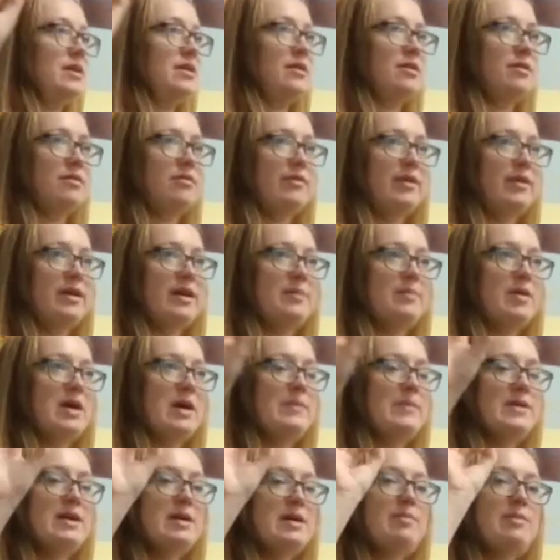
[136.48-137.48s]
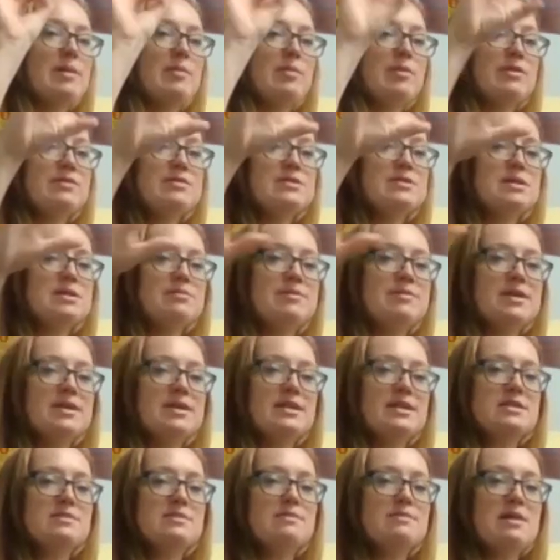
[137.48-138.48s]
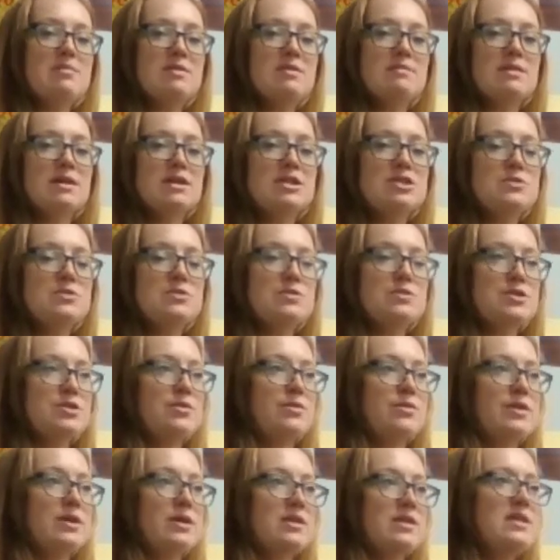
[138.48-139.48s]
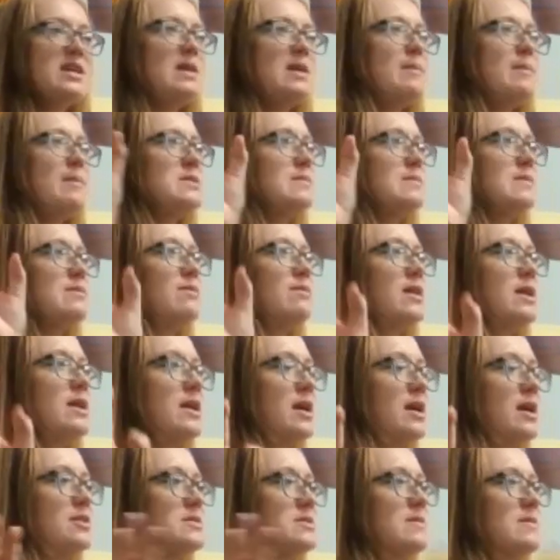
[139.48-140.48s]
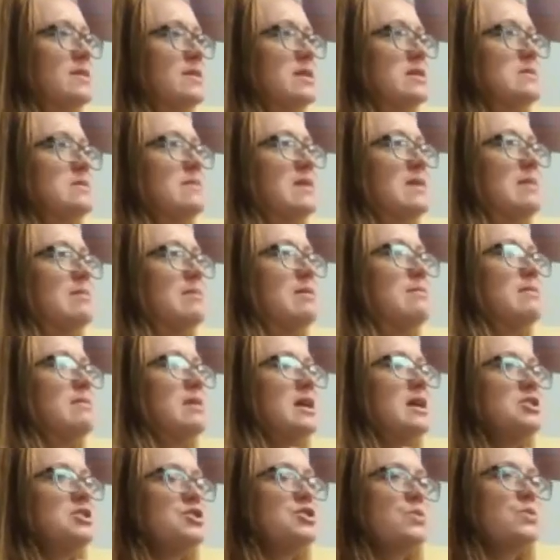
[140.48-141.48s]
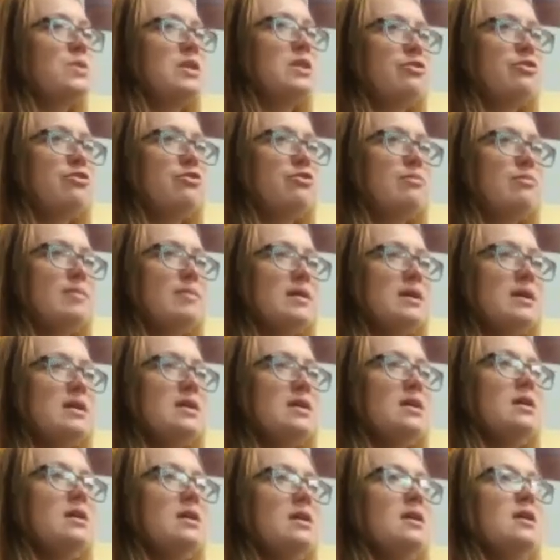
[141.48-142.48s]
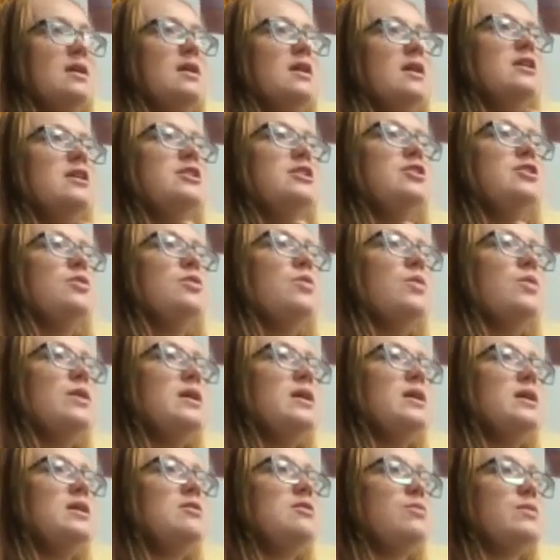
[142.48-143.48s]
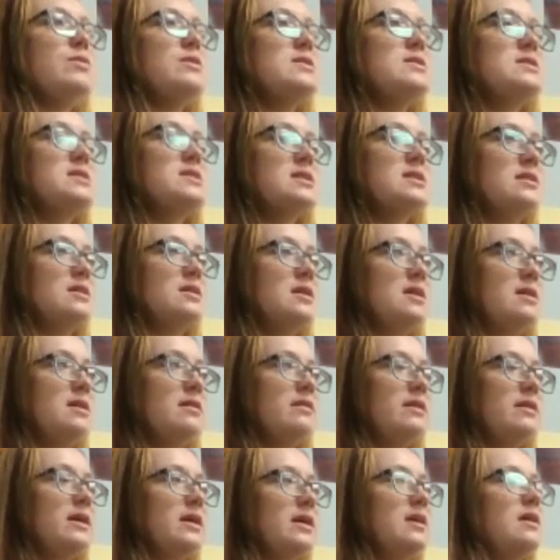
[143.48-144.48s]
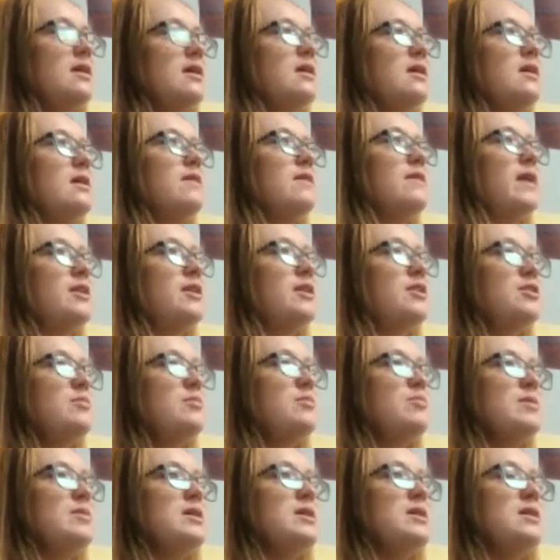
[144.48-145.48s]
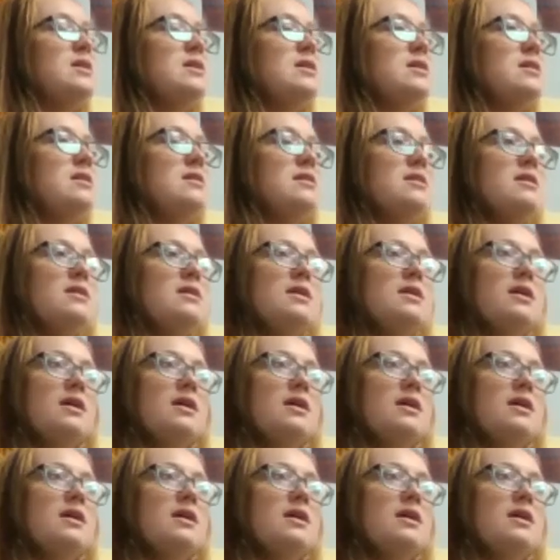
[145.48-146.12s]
air, like popping a bubble of something that's maybe made you annoyed. Think about something right now, something that's maybe made you a little bit annoyed recently. Like that could be